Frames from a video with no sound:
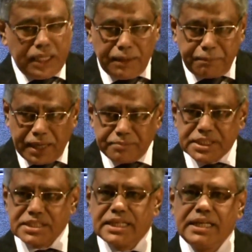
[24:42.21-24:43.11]
If I am
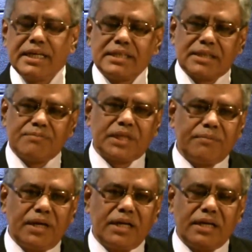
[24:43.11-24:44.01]
just telling in some
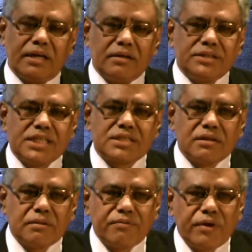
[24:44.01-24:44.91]
seminar in just
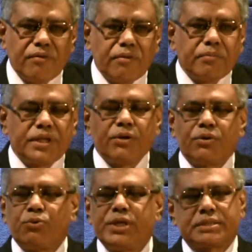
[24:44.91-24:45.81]

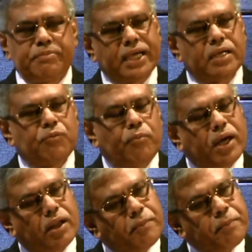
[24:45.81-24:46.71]
2 weeks back in
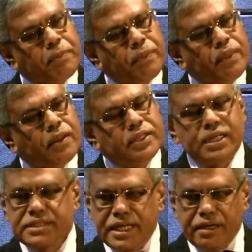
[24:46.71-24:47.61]
Bhopal,
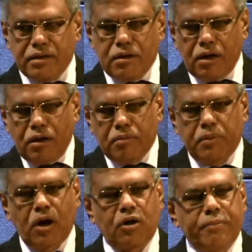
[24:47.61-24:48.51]
there is a
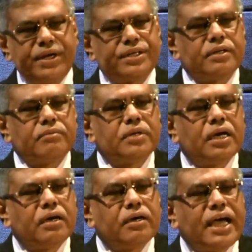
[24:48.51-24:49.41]
lot of
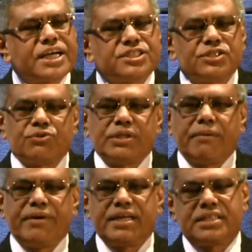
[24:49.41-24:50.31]
actions with
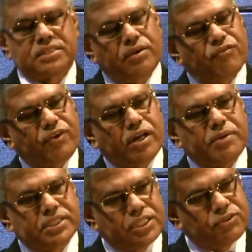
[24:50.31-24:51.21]
the various
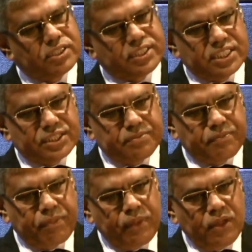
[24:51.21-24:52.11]
farmers
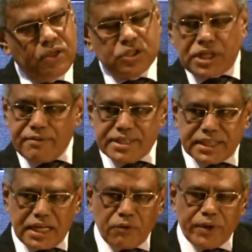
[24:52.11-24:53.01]
and so I was
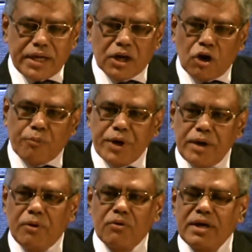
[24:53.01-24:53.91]
telling when a
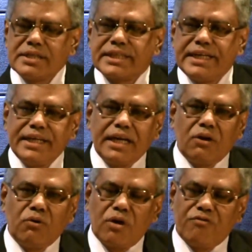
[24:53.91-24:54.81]
corporate borrower is getting a
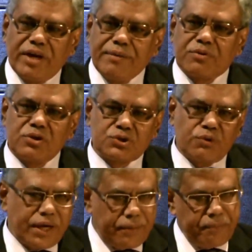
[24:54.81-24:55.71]
loan of 5 crores
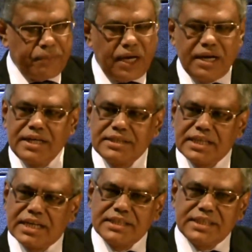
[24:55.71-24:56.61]
today and he is
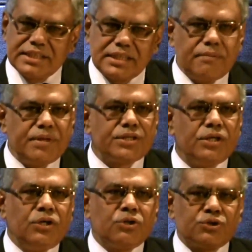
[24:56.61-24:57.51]
increasing his limit
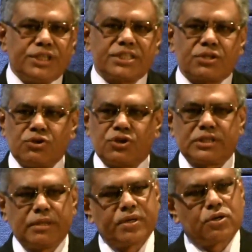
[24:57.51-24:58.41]
to 6 crores or
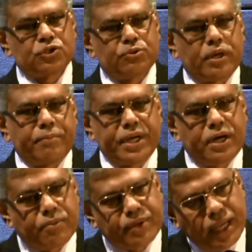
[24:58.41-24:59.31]
7 crores over a
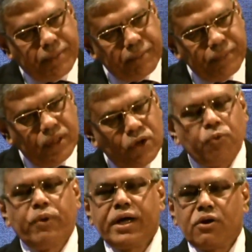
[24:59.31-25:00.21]
period of time,
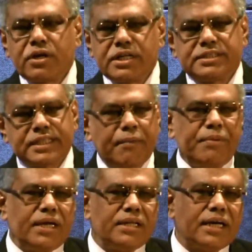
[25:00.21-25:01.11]
why not it is
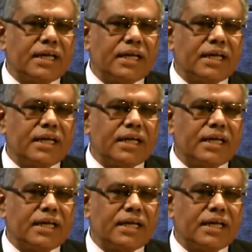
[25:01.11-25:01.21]
happening in